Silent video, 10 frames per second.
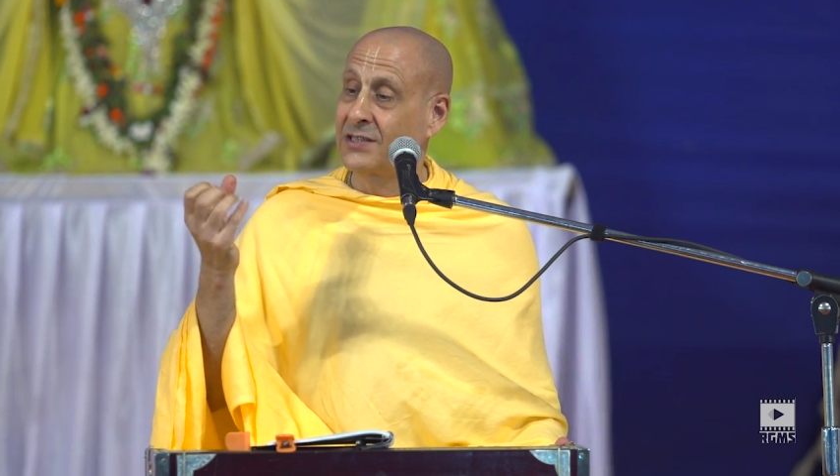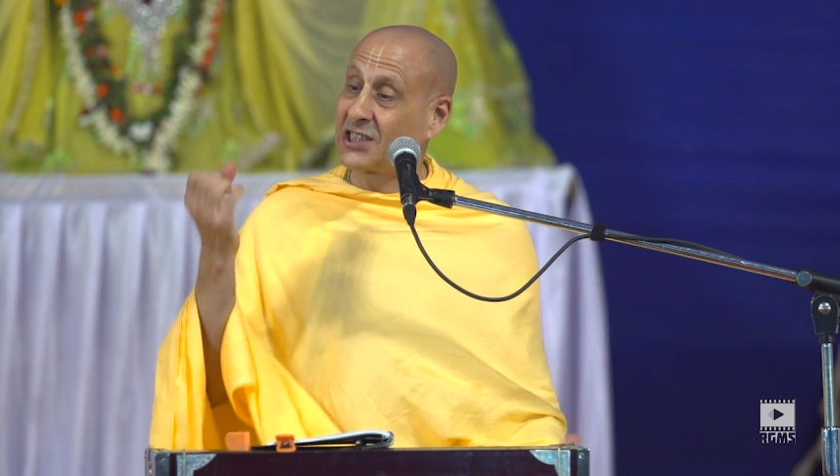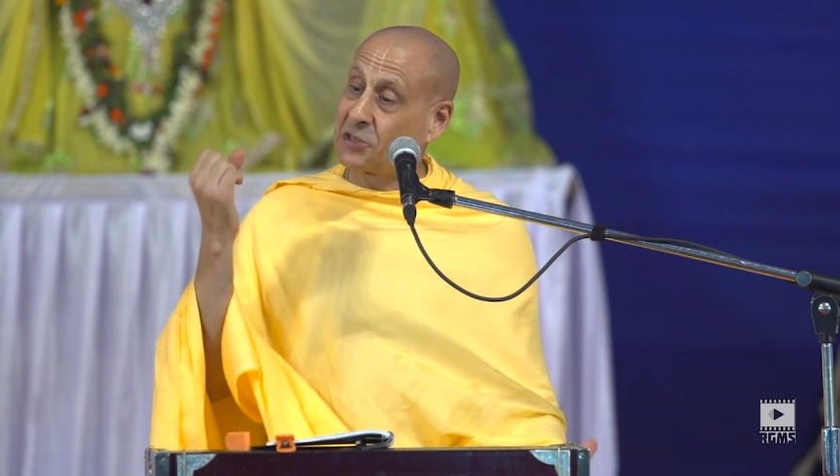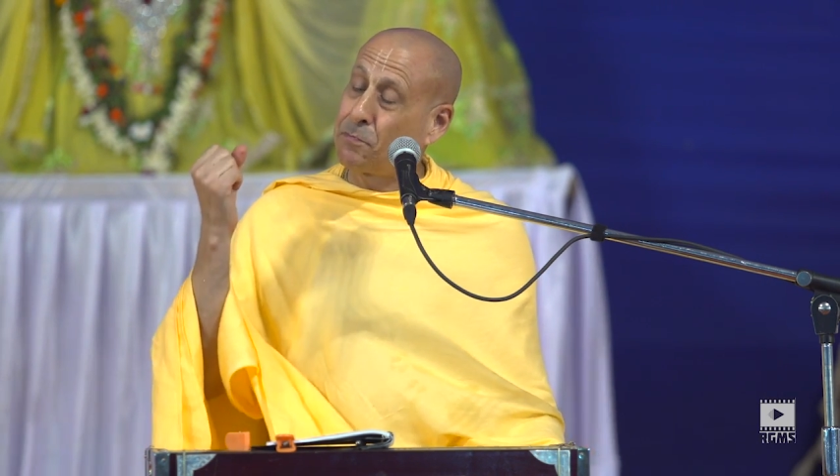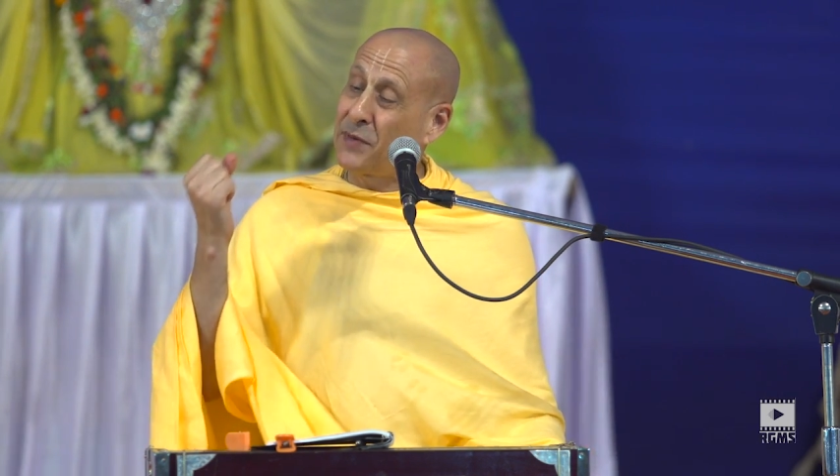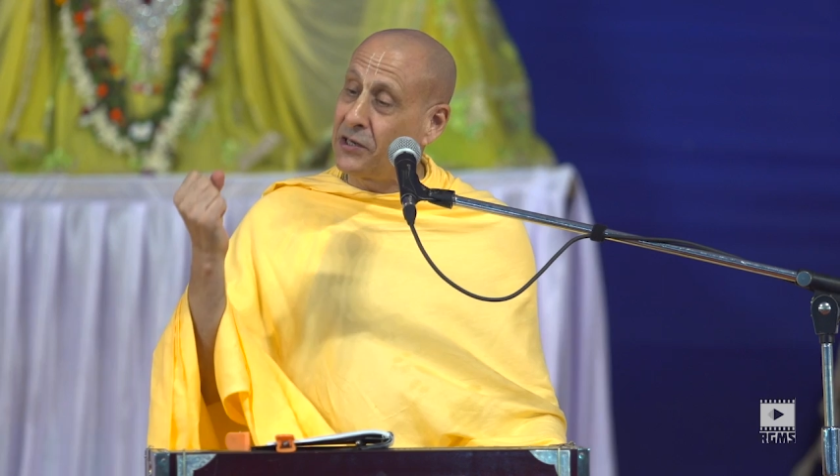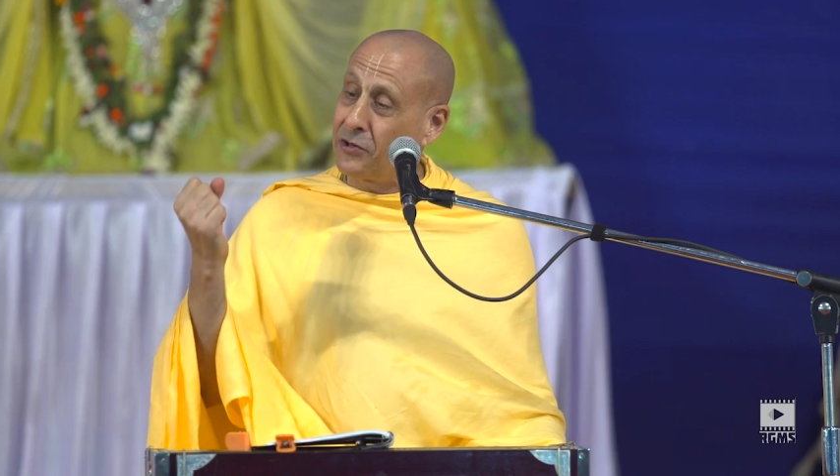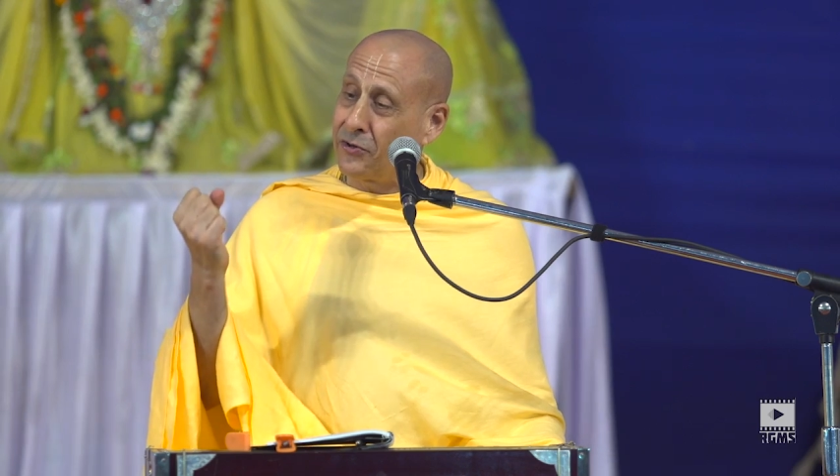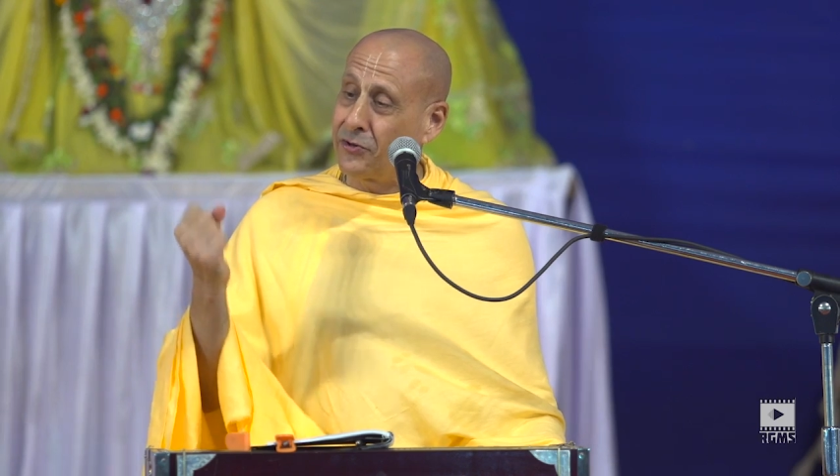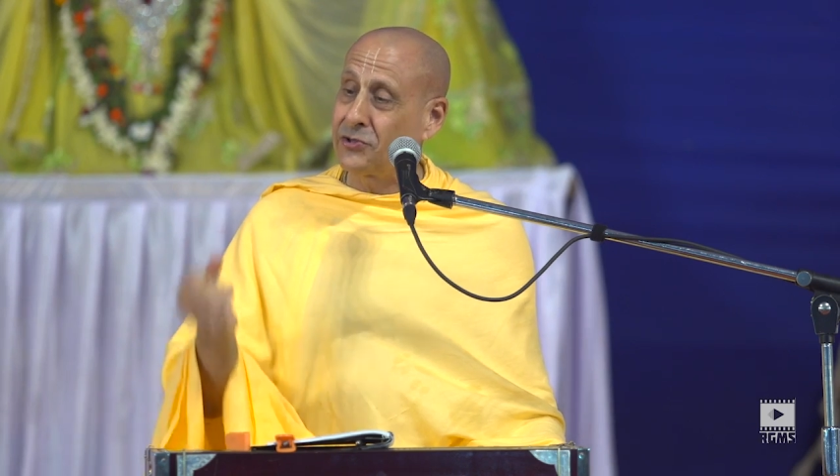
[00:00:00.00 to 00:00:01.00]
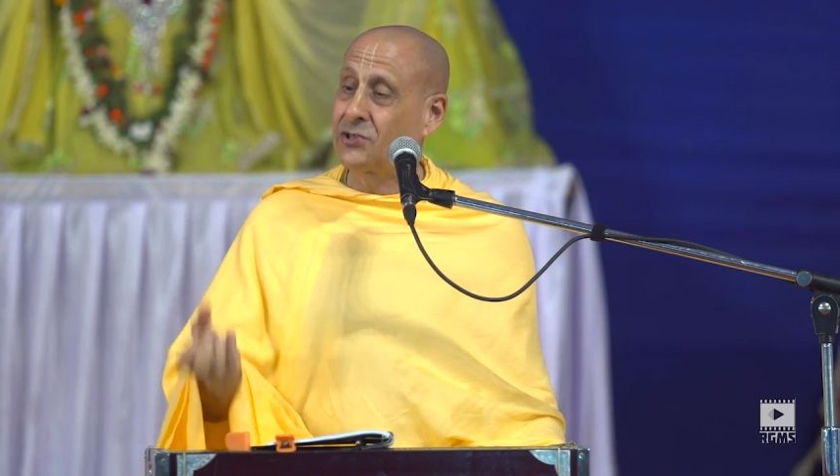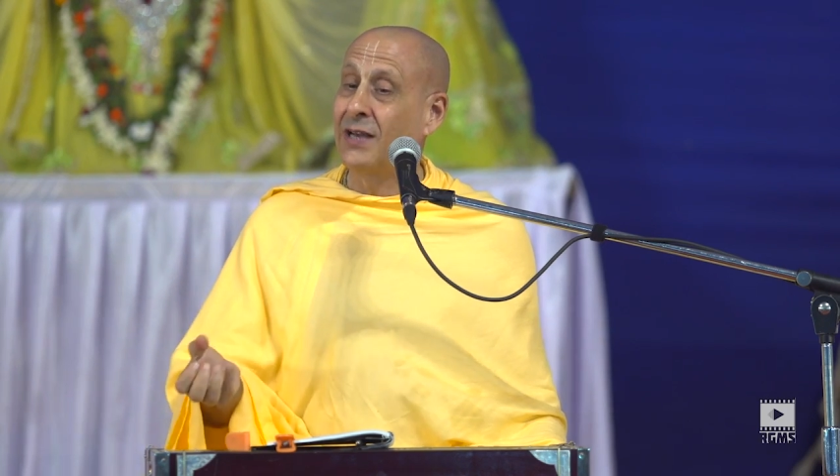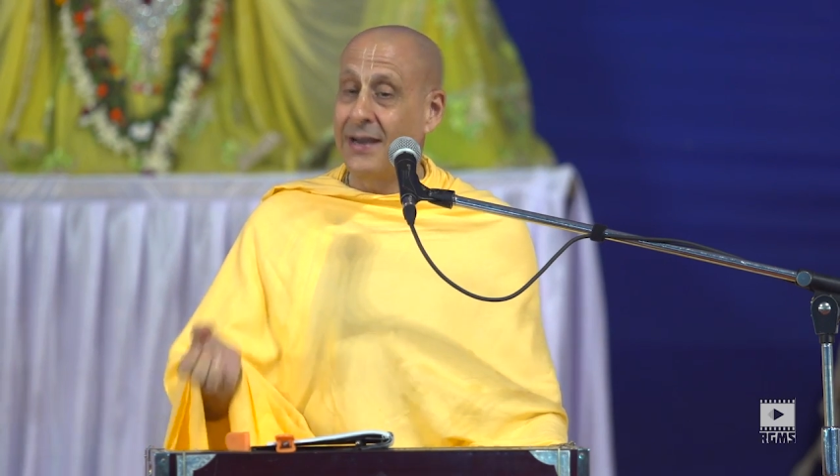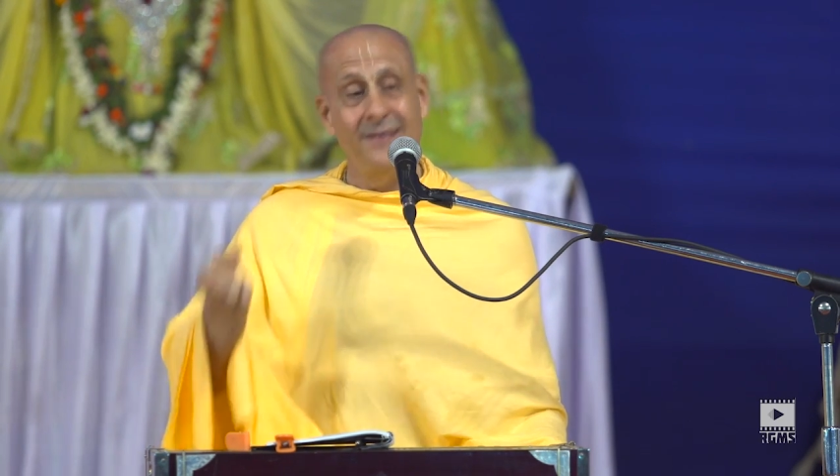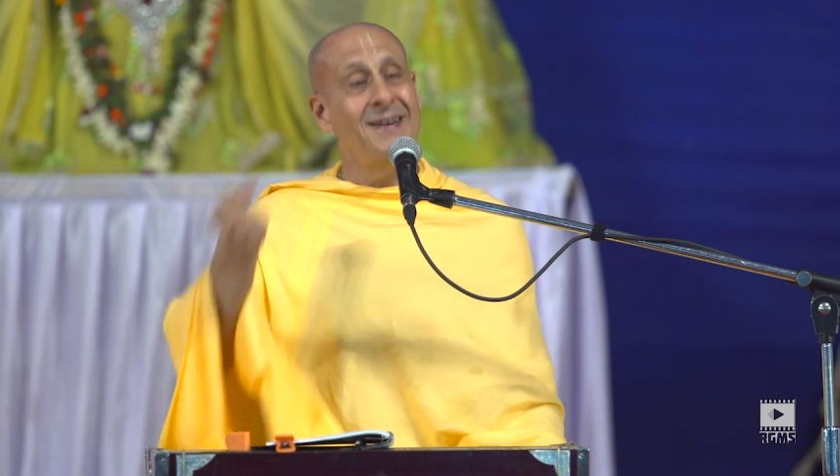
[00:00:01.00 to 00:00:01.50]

spears,